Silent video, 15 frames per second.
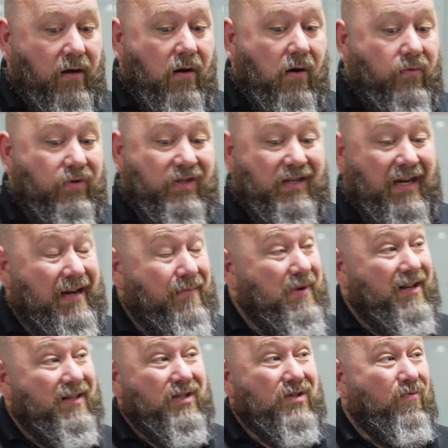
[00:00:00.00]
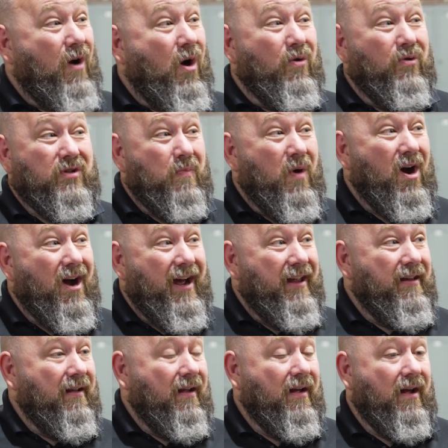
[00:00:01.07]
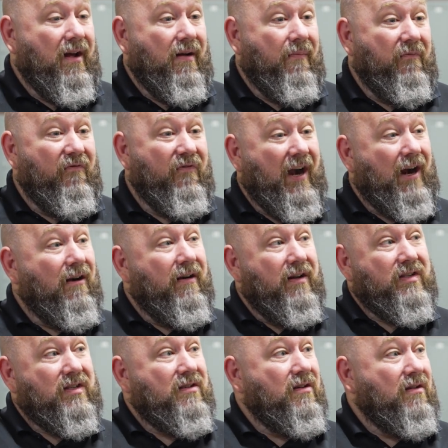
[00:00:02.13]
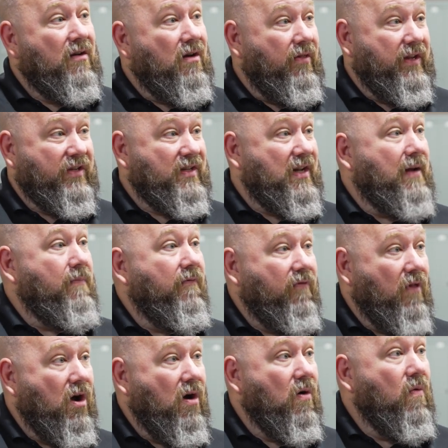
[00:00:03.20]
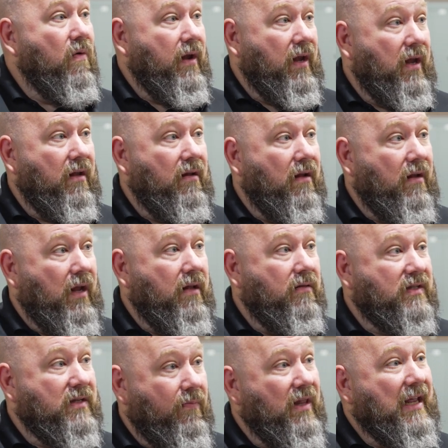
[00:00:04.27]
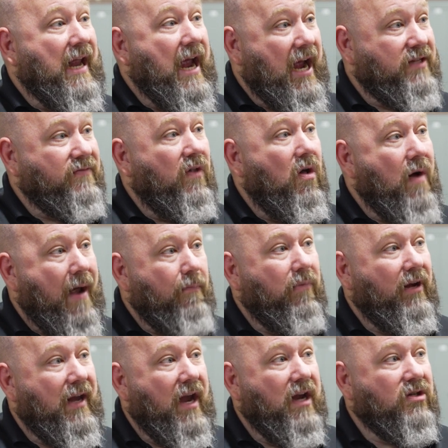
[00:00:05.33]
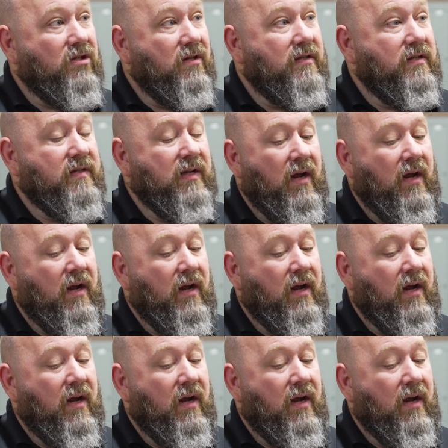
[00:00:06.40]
you know, Siemens, Rosemont, Varis on the steam flow and some of the gas flow applications.